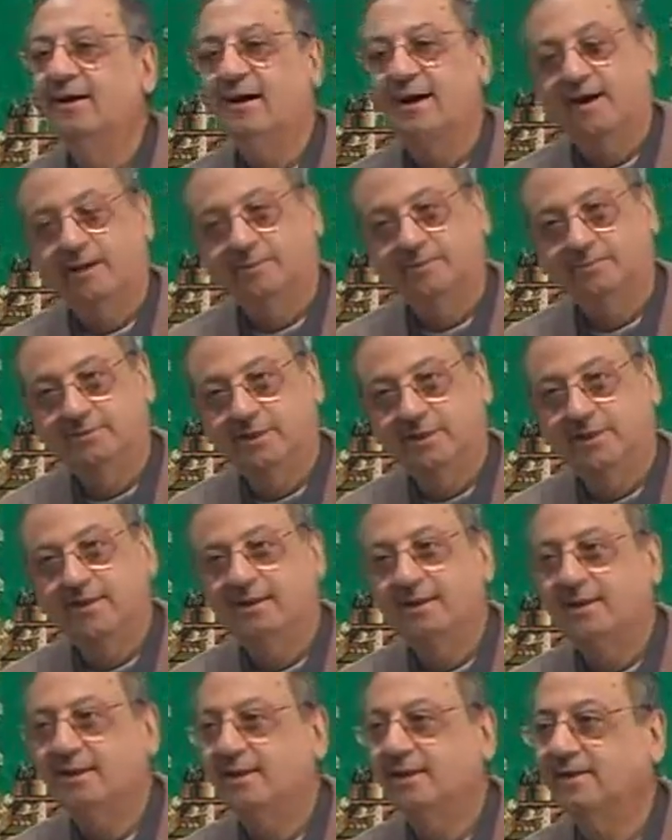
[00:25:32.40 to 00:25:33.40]

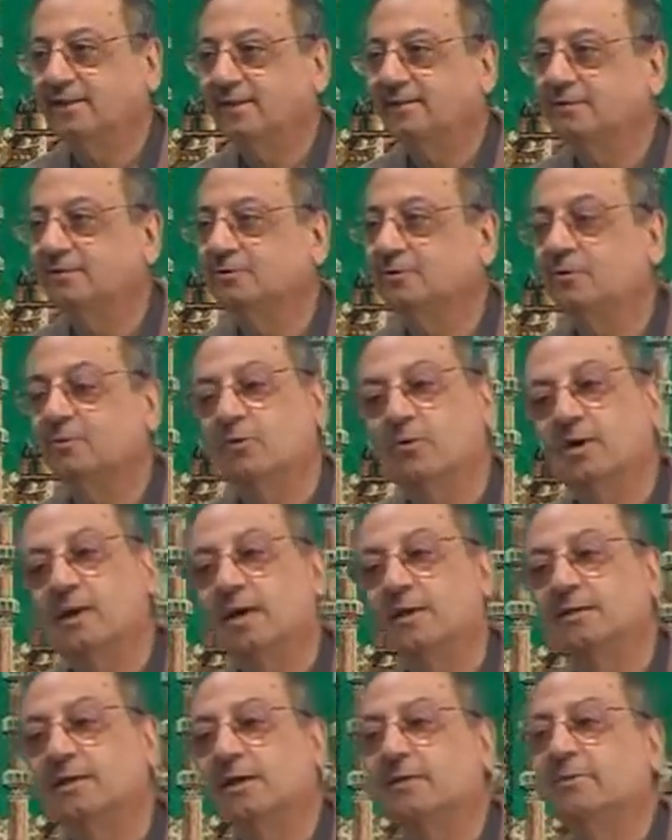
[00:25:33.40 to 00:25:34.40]
Abdullahi. So
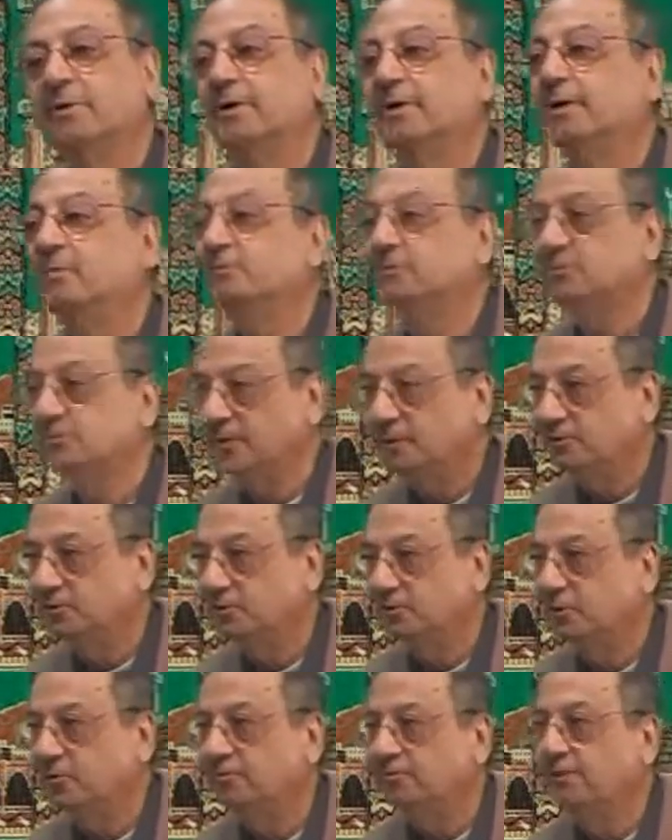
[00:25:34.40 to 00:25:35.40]
Munada becomes
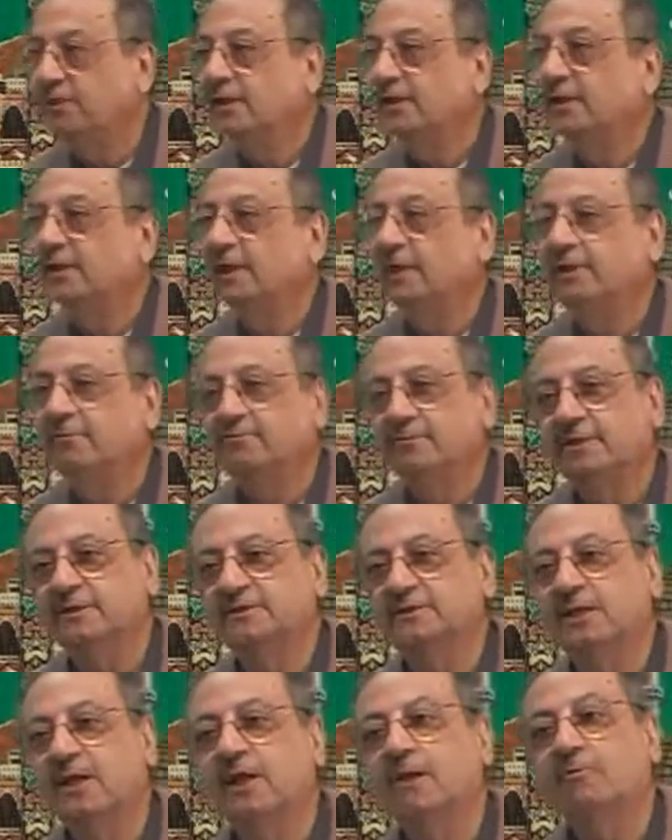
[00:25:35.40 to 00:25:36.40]
mansub if there is
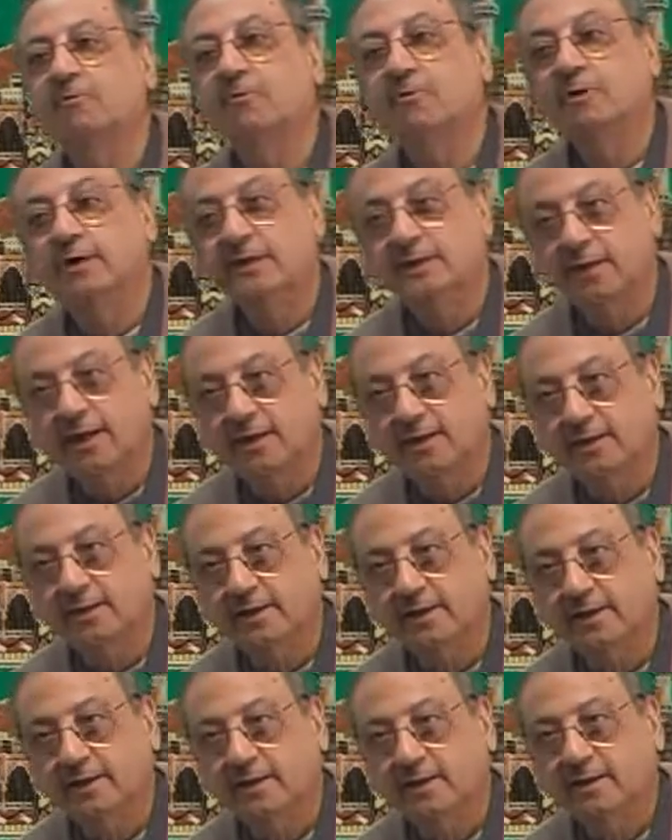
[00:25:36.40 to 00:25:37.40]
a harfu nida
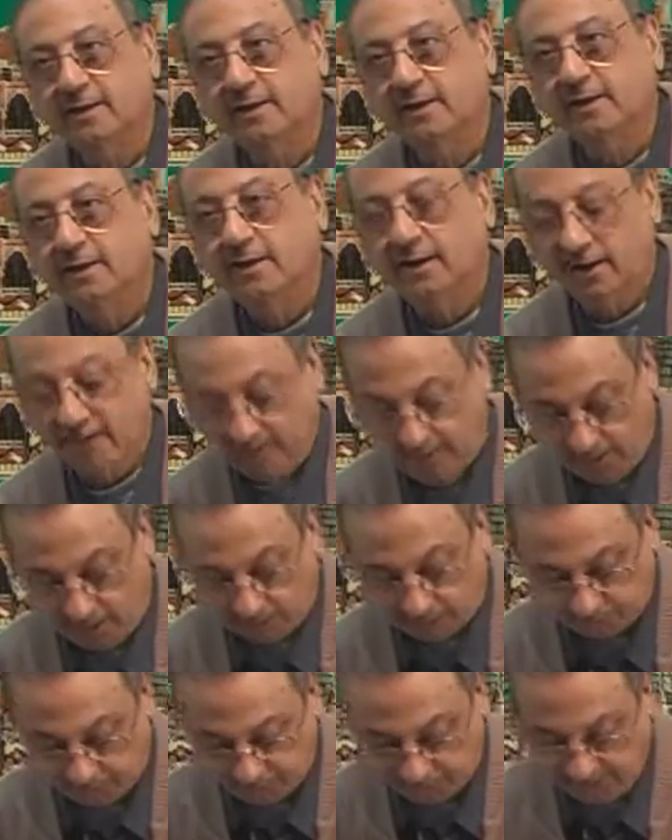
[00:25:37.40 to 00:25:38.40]
there.
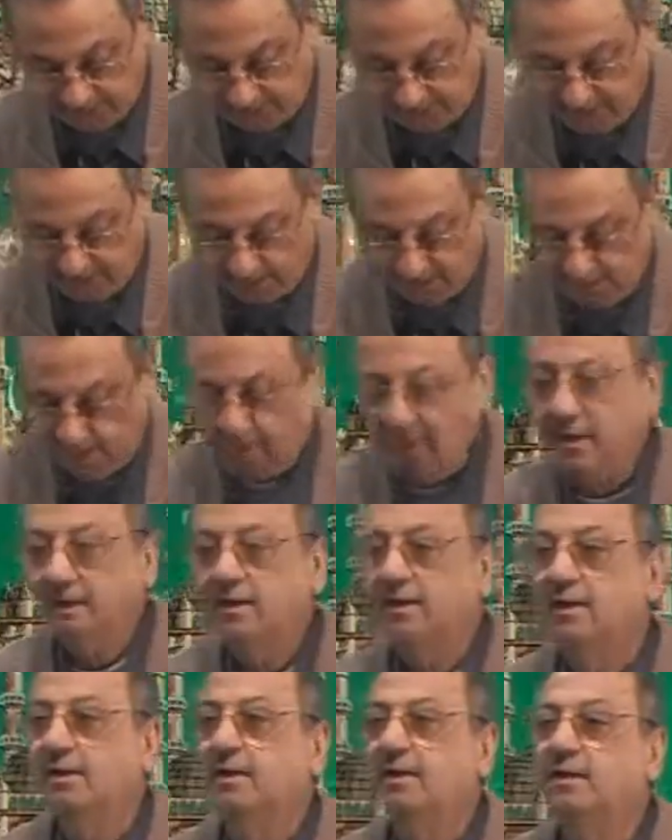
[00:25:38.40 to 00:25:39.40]
So these
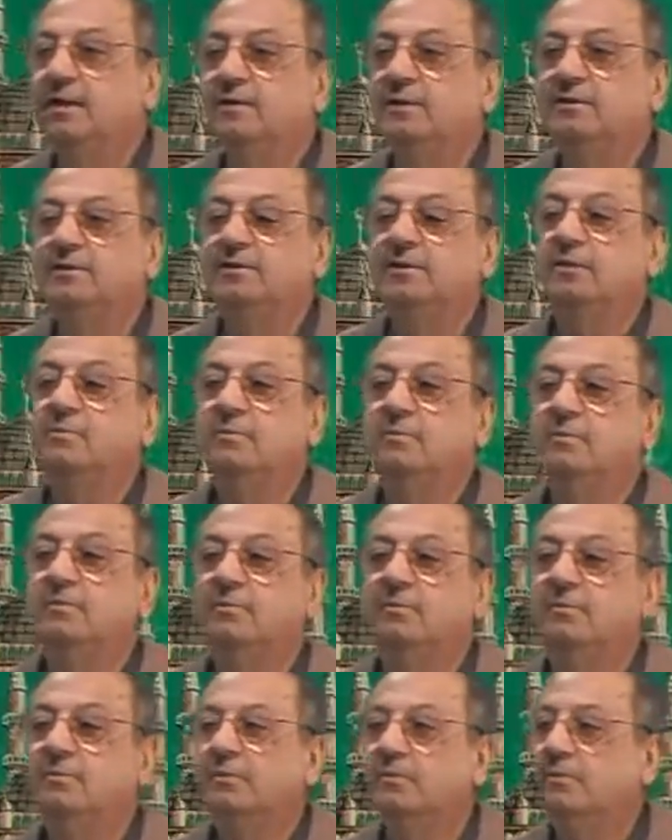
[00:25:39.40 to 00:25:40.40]
are the
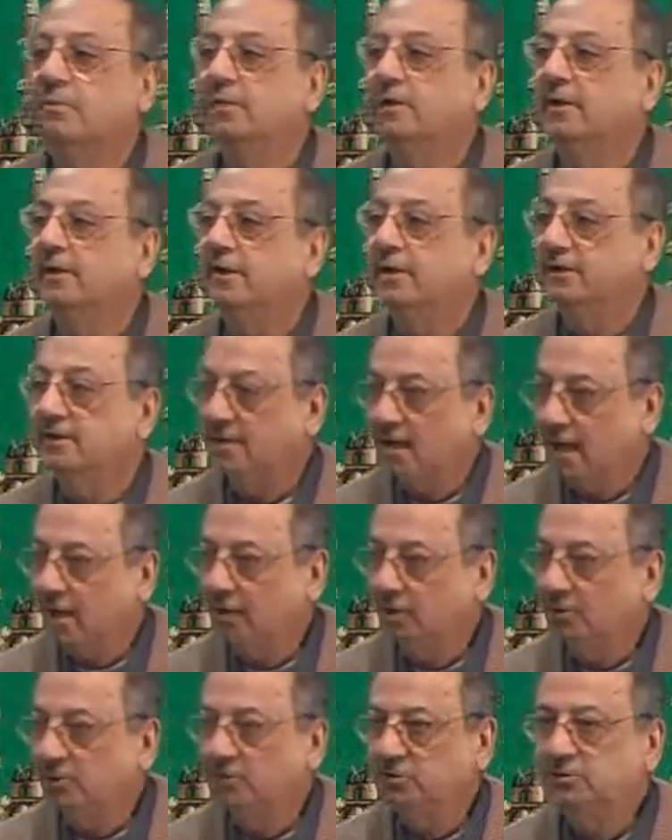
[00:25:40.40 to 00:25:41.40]

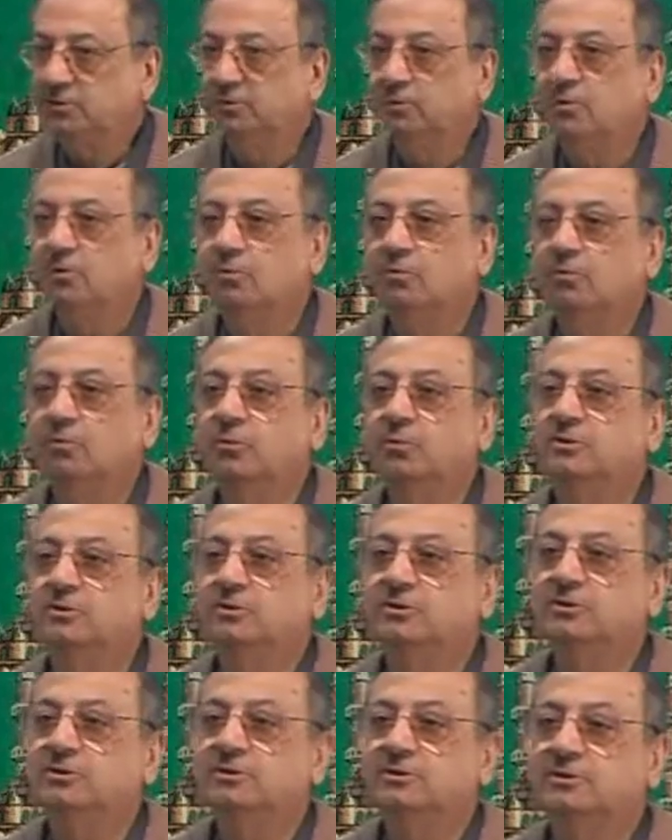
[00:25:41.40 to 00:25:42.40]
nouns
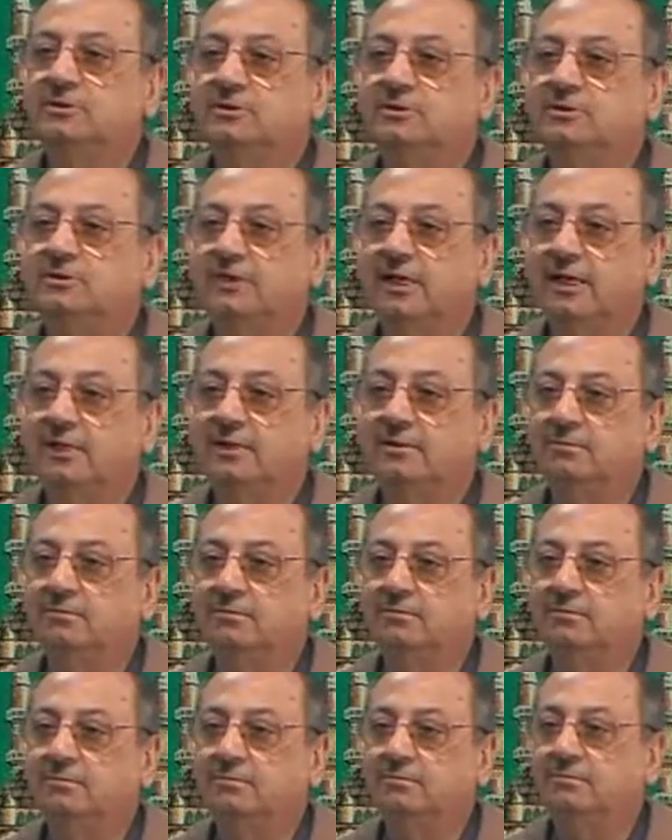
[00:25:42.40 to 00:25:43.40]
which can
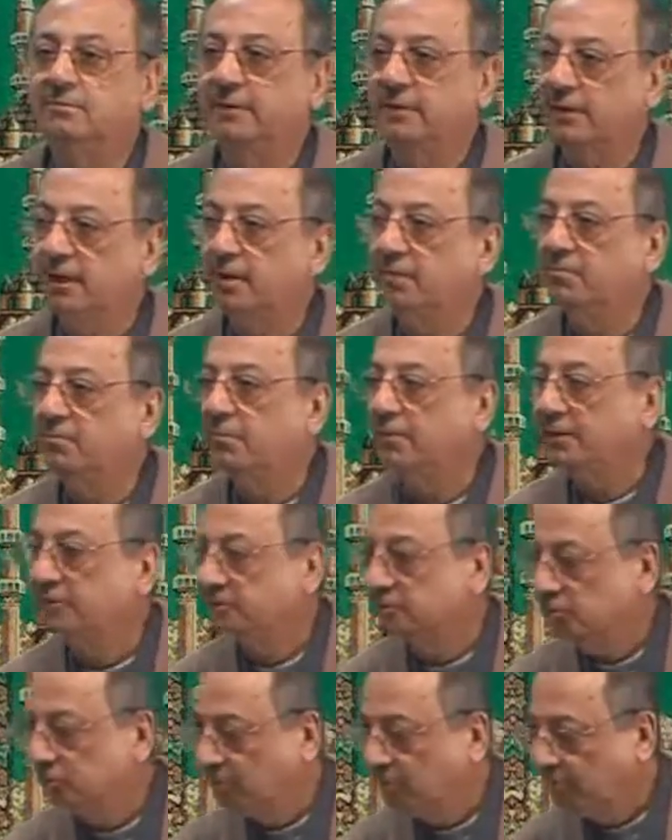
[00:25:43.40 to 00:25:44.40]
become
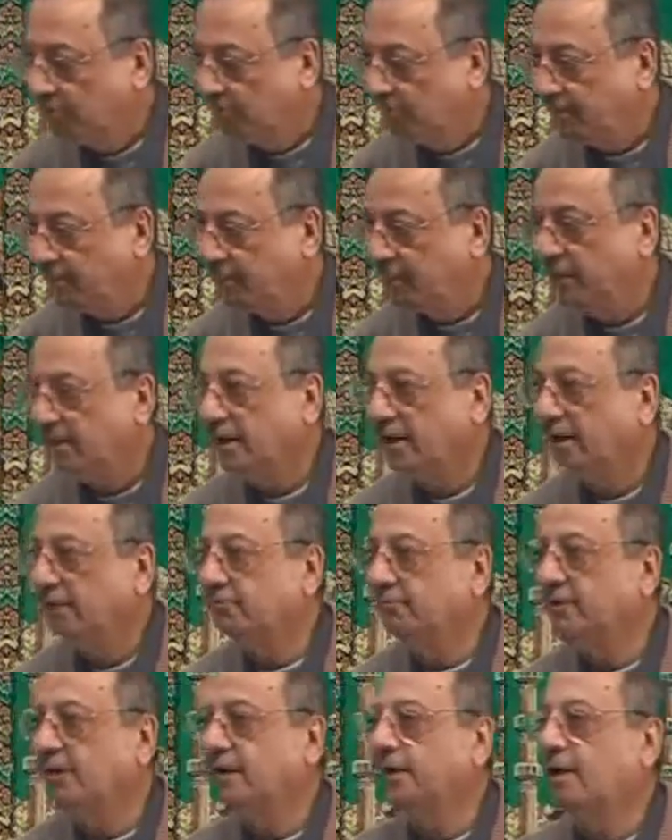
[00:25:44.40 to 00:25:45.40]
mansub if
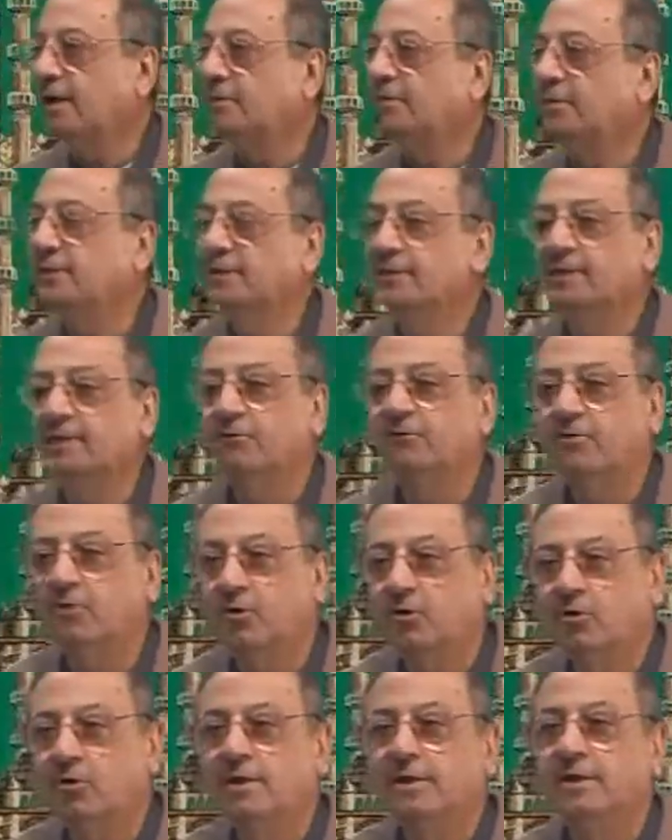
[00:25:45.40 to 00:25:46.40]
they come in the
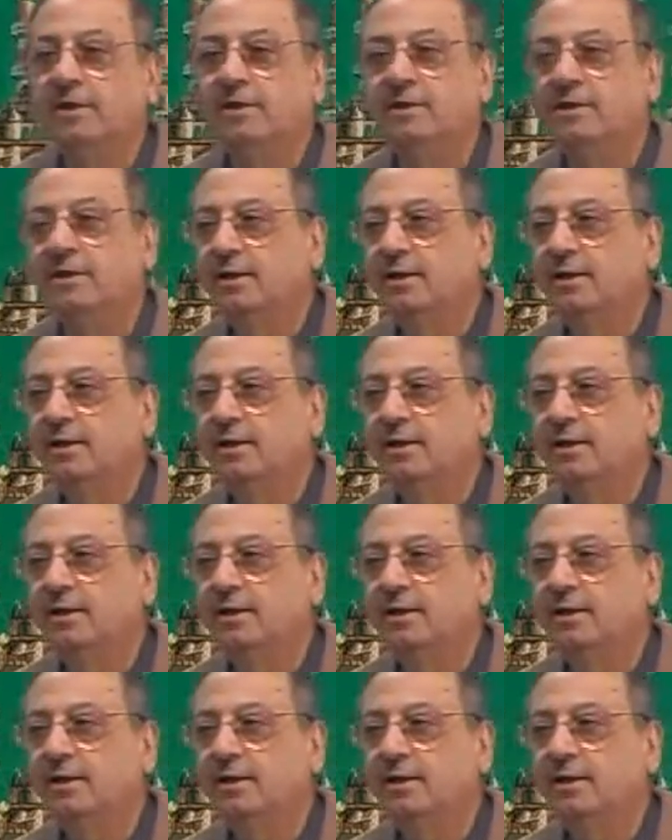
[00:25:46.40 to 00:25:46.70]
following